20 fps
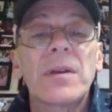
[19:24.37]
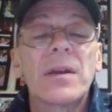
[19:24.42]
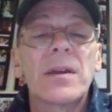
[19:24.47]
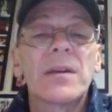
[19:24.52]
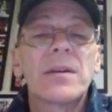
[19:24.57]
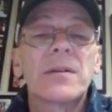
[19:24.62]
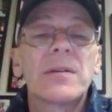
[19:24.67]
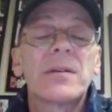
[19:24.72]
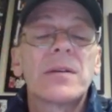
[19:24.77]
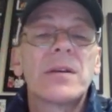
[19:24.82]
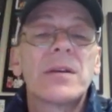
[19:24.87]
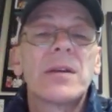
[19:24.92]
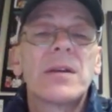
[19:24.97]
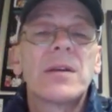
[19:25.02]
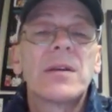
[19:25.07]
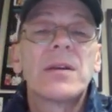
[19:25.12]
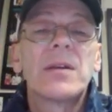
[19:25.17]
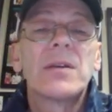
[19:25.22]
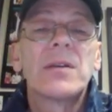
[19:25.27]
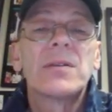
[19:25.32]
Okay?
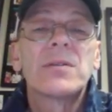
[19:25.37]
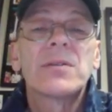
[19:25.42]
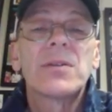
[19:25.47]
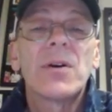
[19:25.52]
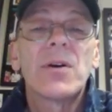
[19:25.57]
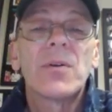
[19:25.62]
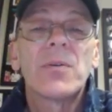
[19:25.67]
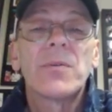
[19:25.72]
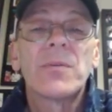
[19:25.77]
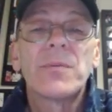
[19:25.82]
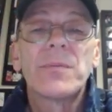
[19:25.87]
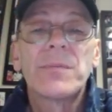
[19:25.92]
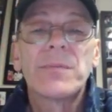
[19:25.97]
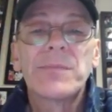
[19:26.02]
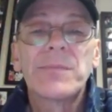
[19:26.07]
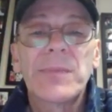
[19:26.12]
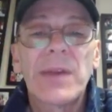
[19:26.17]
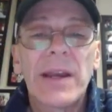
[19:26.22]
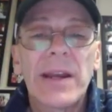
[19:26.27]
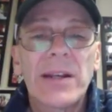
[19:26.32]
So
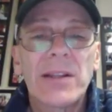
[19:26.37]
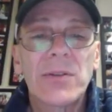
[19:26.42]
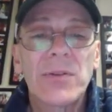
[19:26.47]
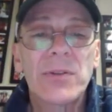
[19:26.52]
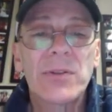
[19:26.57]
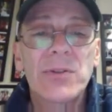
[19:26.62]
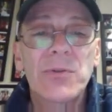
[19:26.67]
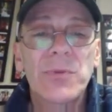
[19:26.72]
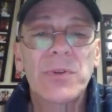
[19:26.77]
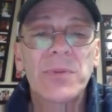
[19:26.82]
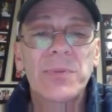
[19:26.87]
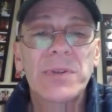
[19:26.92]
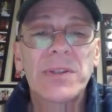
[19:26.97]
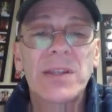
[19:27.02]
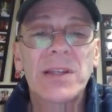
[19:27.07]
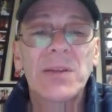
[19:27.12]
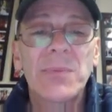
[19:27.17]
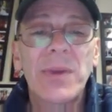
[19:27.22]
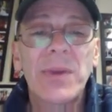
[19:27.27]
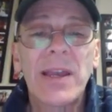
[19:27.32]
I got to do this
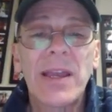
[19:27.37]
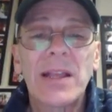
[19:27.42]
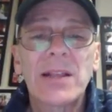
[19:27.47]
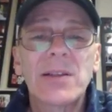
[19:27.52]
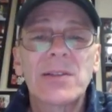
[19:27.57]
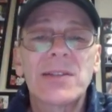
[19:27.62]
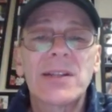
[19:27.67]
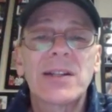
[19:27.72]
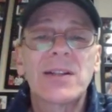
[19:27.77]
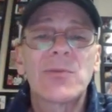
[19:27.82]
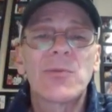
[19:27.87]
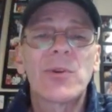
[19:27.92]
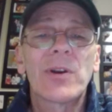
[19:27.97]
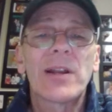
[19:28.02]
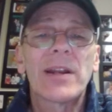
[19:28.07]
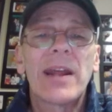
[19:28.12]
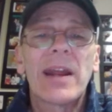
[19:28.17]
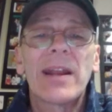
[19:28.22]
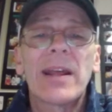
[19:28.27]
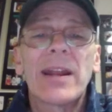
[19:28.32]
arithmetic in my head because I didn't
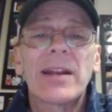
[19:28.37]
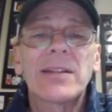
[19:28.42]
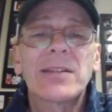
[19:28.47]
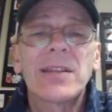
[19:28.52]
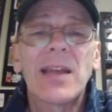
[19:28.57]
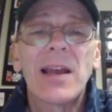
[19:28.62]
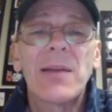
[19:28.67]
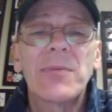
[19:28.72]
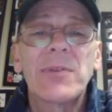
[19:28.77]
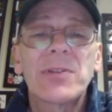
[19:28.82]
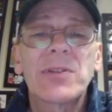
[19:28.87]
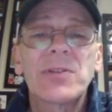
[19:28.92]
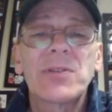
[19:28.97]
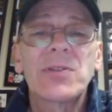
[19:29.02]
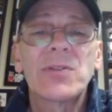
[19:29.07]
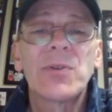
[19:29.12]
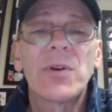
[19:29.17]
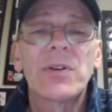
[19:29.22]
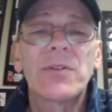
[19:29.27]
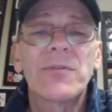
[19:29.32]
work it out ahead of time. This is
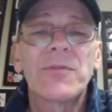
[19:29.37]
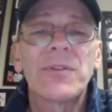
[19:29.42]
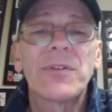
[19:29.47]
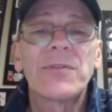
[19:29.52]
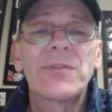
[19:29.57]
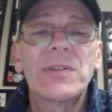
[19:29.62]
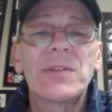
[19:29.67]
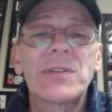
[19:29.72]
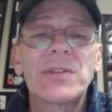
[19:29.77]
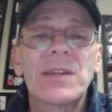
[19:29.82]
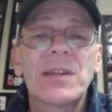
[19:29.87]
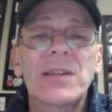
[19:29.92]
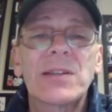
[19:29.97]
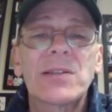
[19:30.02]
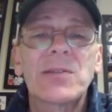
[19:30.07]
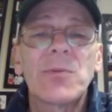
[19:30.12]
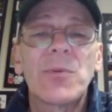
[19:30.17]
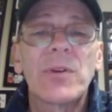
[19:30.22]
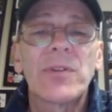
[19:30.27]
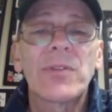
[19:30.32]

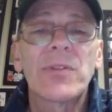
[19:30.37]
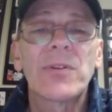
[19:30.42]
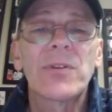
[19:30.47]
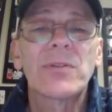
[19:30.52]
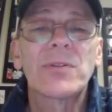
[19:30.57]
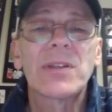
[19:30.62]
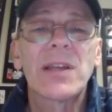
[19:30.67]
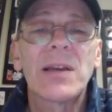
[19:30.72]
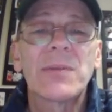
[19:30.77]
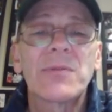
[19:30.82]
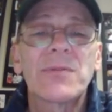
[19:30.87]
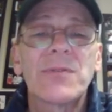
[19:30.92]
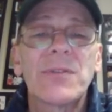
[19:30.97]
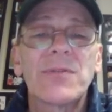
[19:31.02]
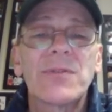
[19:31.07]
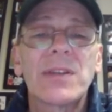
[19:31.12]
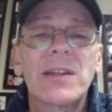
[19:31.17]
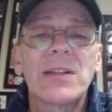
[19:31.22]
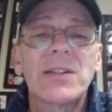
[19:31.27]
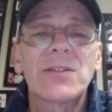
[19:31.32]
256. 1/3 times
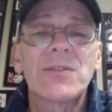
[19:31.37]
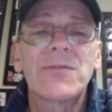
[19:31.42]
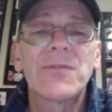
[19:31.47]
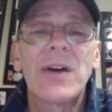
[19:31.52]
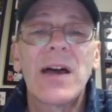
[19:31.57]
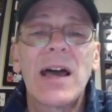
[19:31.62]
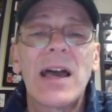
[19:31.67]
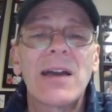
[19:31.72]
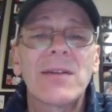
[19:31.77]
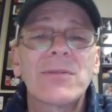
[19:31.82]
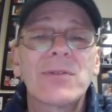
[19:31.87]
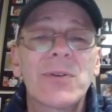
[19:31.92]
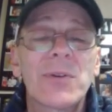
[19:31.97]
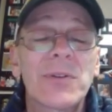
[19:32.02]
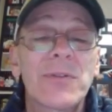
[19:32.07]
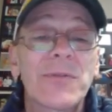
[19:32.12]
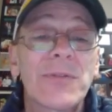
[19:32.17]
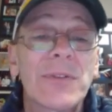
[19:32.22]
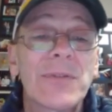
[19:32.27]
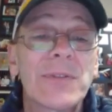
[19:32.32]
15 is 5.
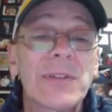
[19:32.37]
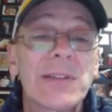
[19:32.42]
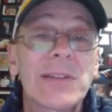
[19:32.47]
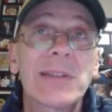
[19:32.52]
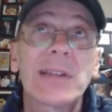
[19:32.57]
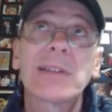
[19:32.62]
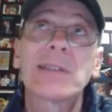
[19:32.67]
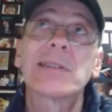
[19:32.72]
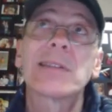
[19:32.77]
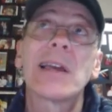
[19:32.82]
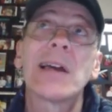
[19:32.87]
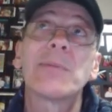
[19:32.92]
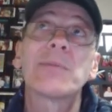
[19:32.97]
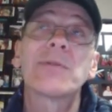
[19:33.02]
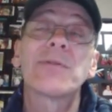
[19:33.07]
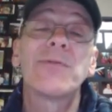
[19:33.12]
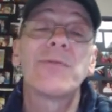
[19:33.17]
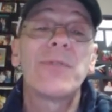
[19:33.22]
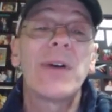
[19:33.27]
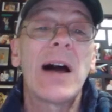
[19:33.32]
256
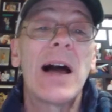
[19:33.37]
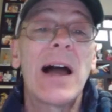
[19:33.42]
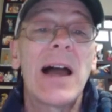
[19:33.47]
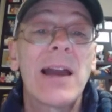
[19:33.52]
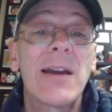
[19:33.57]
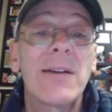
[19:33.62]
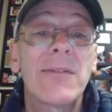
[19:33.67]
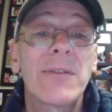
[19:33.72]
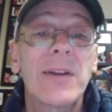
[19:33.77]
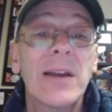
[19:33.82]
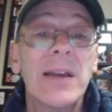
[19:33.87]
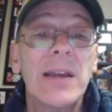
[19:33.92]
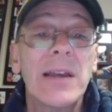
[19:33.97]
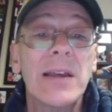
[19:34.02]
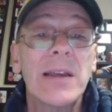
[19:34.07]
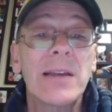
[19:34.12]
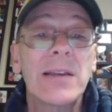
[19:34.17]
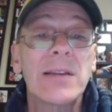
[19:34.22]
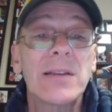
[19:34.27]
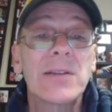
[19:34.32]
times 5
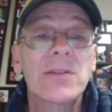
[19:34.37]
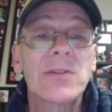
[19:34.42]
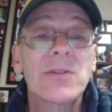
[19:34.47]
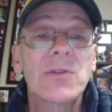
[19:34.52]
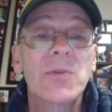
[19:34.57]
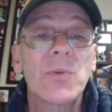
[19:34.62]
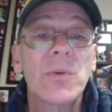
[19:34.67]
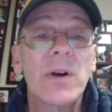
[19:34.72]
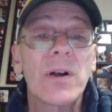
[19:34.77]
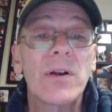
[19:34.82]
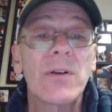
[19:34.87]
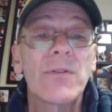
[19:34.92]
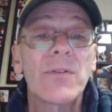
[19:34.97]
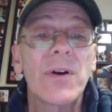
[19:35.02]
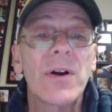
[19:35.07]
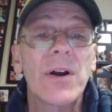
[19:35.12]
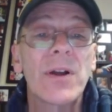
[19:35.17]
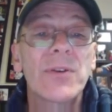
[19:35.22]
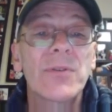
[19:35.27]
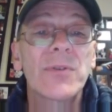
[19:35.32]
is
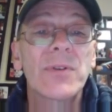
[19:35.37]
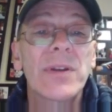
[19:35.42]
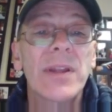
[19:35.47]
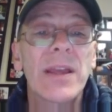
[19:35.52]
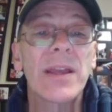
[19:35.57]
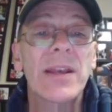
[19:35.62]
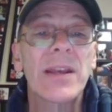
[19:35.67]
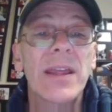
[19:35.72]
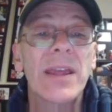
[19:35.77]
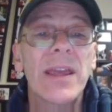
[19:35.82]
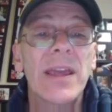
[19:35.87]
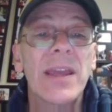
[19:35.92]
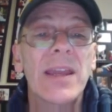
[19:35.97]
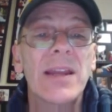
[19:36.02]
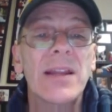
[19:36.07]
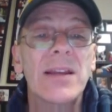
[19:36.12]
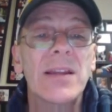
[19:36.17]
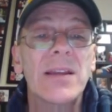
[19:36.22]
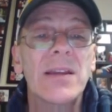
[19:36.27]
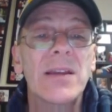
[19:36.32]

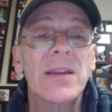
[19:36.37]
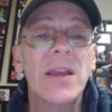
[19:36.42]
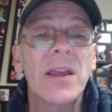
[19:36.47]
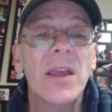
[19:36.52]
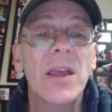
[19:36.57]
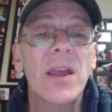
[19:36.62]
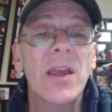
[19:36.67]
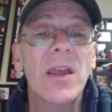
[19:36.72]
1,280